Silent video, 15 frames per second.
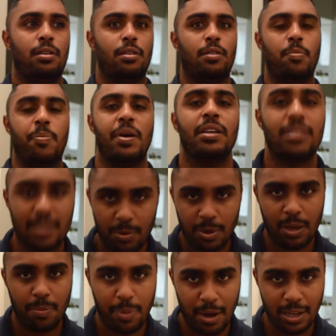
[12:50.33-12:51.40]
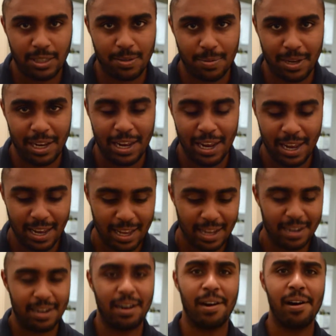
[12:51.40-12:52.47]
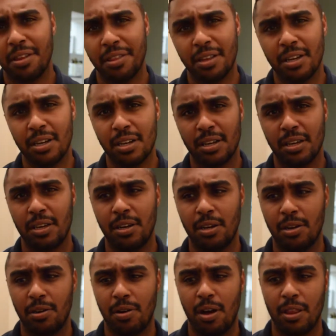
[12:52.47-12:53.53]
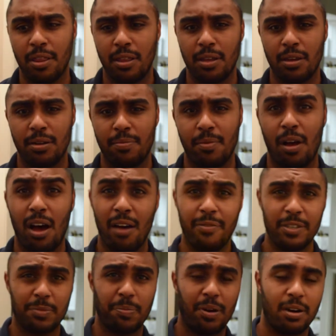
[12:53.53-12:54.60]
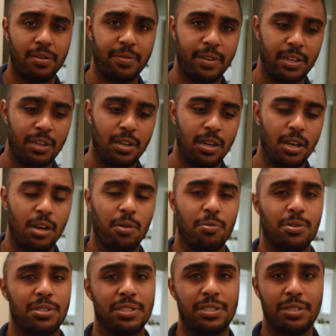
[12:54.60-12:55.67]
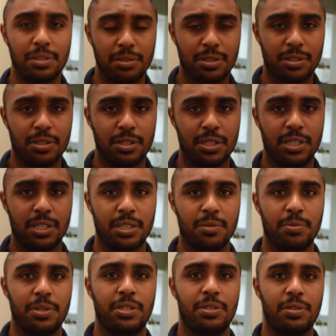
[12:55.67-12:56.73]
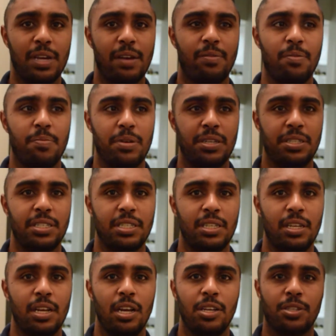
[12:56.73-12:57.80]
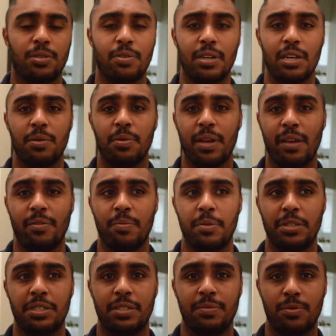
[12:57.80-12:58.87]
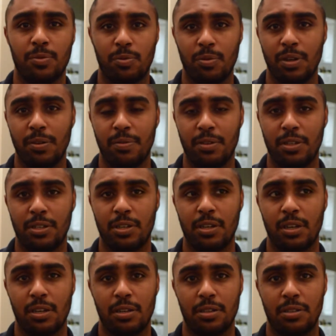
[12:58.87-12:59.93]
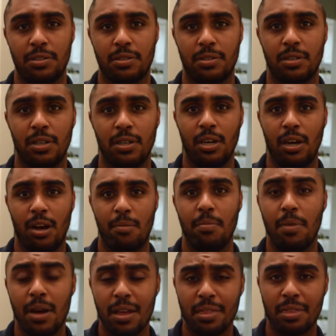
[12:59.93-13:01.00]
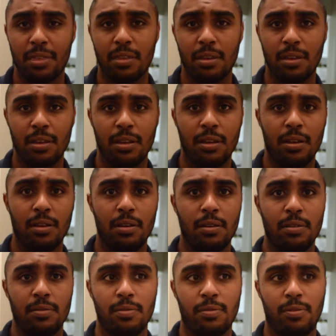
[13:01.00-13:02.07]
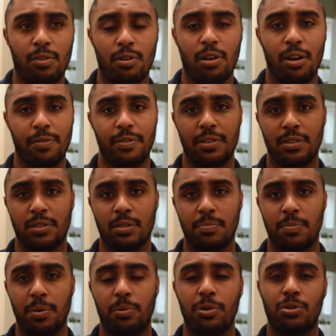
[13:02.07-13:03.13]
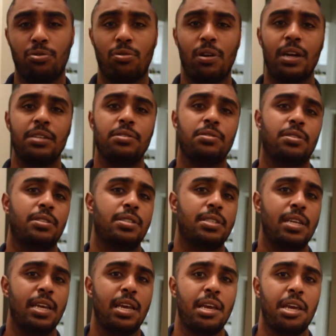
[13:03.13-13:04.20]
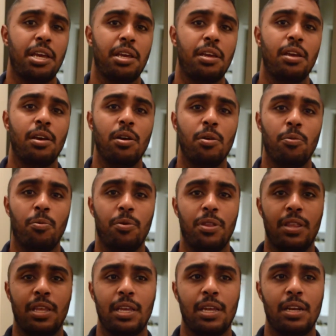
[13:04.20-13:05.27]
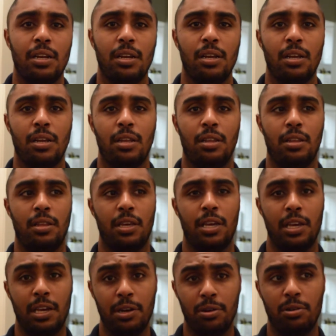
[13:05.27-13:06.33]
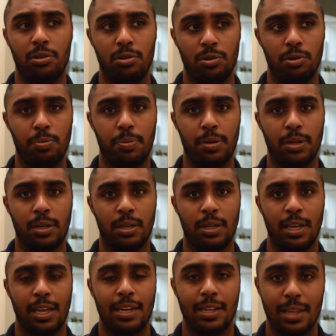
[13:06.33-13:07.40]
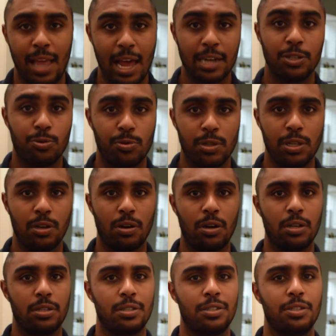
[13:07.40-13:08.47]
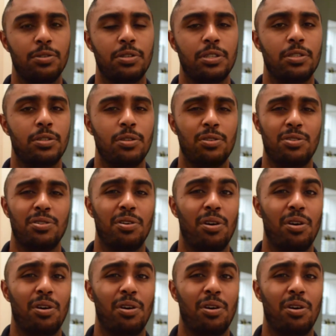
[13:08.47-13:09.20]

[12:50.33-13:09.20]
the best that we could possibly can. On the, you know, on the office part of it, we're still searching. We do have a budget. So right now we have a budget of $1,200 a month for an office. But we're trying to stay within the inner loop, and that is really hard to do because you